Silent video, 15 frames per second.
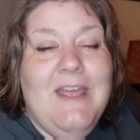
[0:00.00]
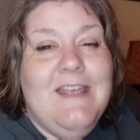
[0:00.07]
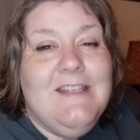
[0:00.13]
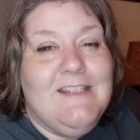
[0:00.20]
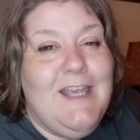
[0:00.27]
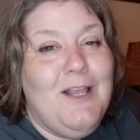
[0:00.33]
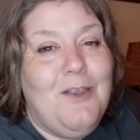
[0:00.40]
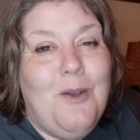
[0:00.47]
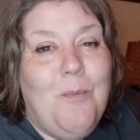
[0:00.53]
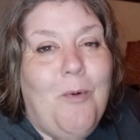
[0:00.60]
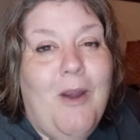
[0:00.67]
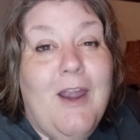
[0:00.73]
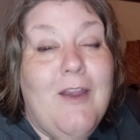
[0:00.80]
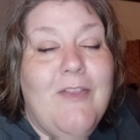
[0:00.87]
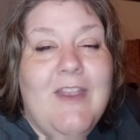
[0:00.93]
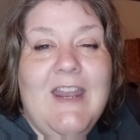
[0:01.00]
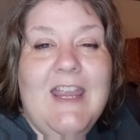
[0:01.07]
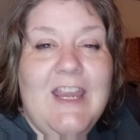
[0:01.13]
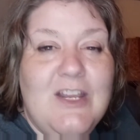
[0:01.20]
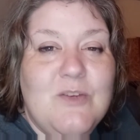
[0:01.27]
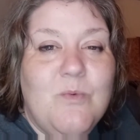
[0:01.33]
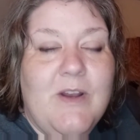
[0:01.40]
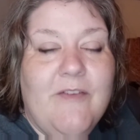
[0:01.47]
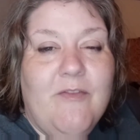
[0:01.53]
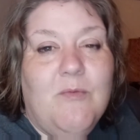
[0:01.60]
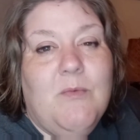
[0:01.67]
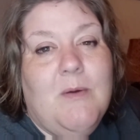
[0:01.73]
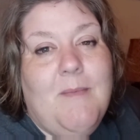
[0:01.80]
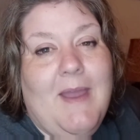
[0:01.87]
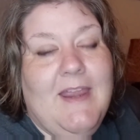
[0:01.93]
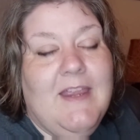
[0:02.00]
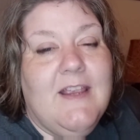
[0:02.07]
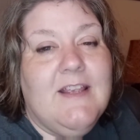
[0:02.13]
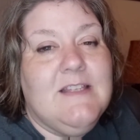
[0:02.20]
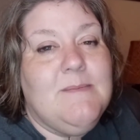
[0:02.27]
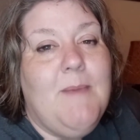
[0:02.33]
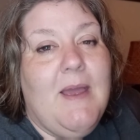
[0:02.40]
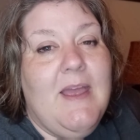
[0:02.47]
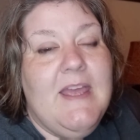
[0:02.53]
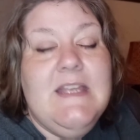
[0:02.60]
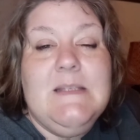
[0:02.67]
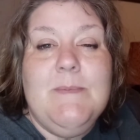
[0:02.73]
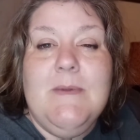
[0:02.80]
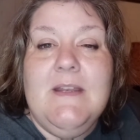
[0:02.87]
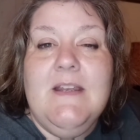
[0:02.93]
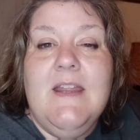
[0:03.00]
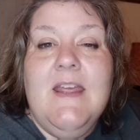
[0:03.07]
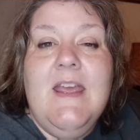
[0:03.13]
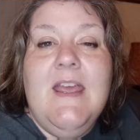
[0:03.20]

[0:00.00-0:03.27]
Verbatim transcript: Say a little prayer that each one of them will make it because my husband